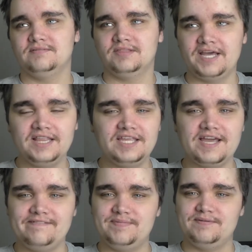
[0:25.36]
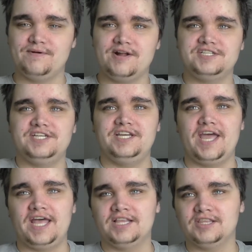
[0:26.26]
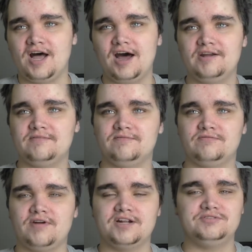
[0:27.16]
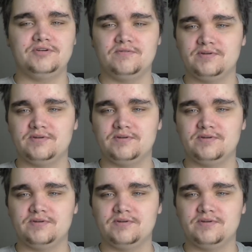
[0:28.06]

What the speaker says: lately I've been watching a lot of retro